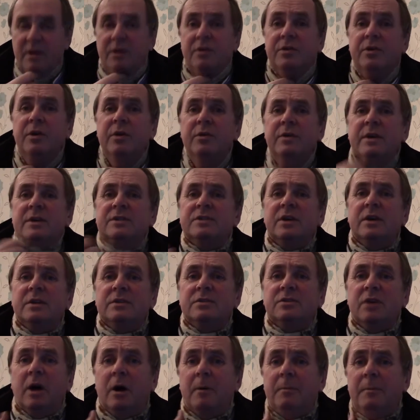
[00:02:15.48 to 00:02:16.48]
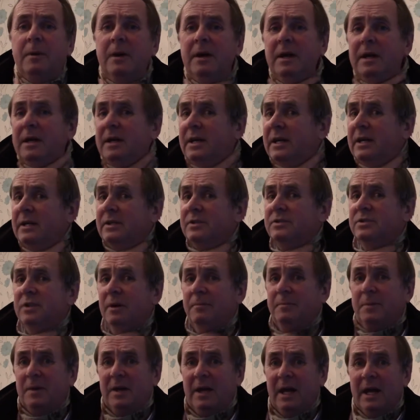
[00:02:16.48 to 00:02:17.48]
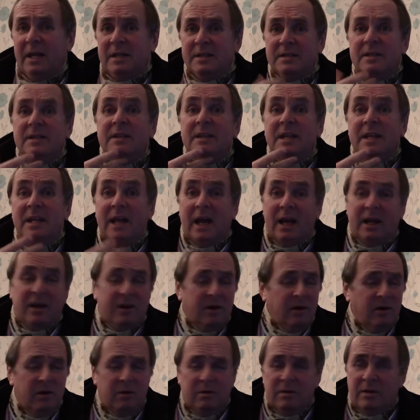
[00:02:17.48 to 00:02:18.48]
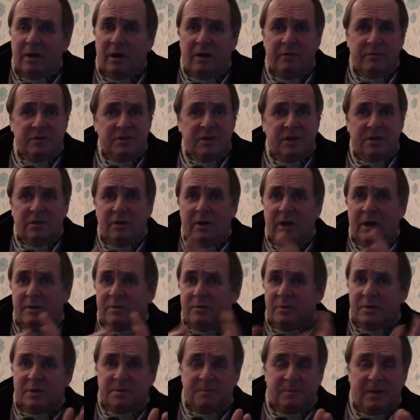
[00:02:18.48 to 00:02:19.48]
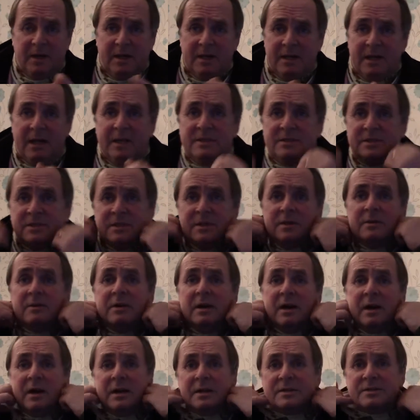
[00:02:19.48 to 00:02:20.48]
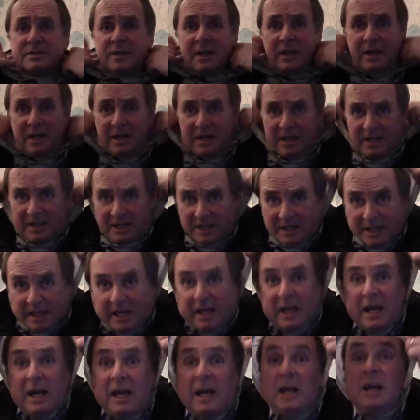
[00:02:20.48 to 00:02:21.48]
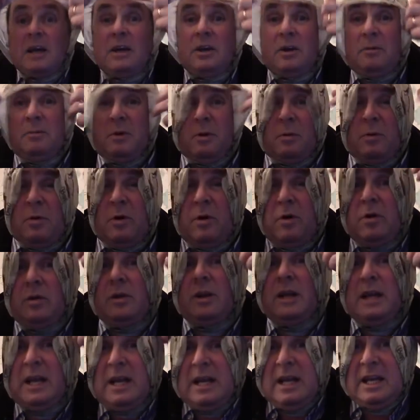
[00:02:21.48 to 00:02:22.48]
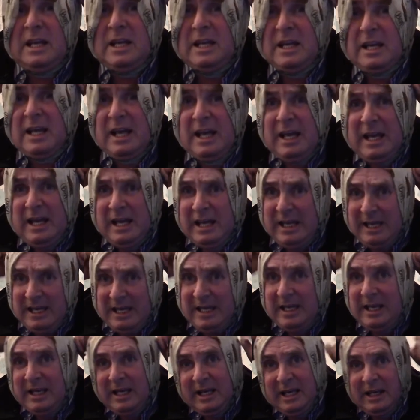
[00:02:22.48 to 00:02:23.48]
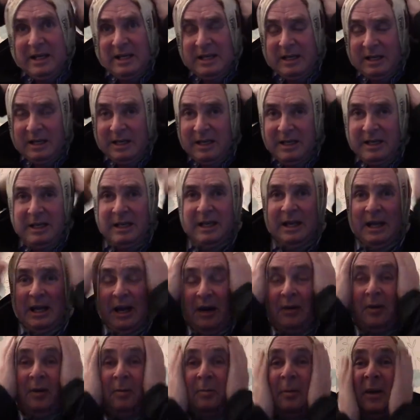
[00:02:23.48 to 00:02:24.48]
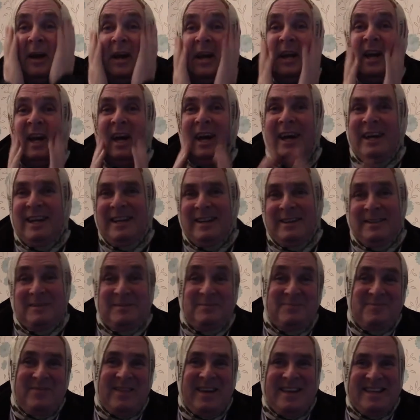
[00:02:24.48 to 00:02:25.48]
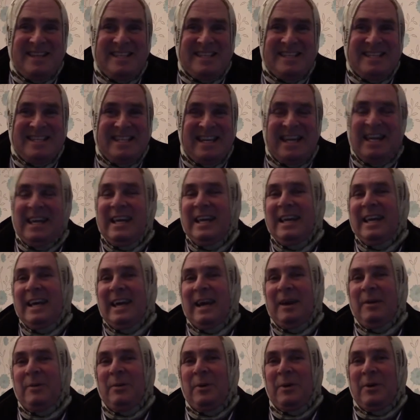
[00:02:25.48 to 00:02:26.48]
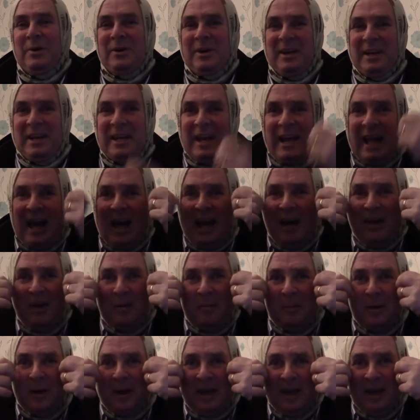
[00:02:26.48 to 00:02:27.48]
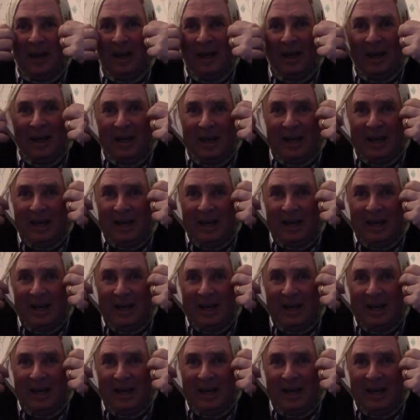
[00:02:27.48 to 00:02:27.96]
you throw this on top, it'll stop you getting your neck cold. Obviously don't have to explain that to you guys. Can be worn in a Arabic kind of worn in an Arabic